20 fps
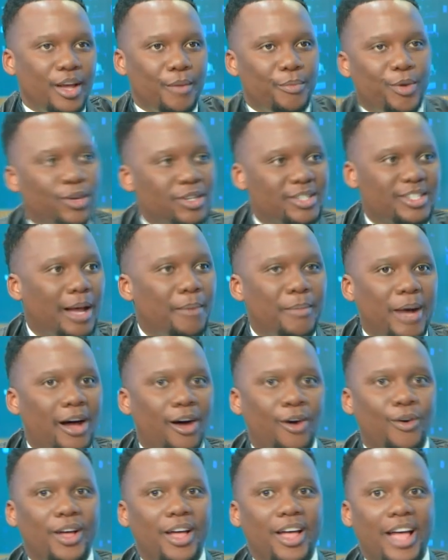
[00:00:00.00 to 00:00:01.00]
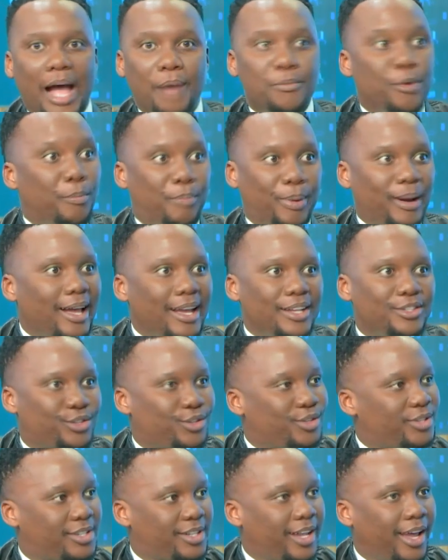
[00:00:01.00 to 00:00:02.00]
because somehow I'm
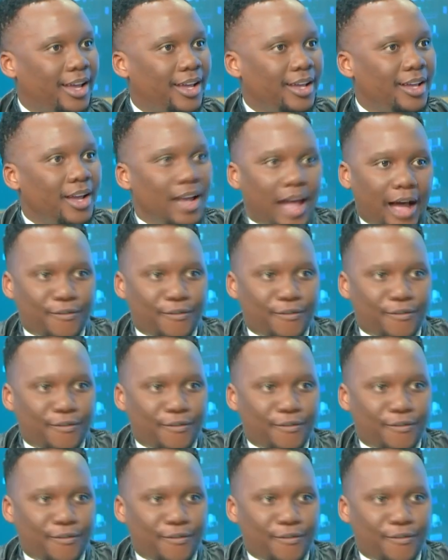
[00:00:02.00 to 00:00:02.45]
obliged to stay.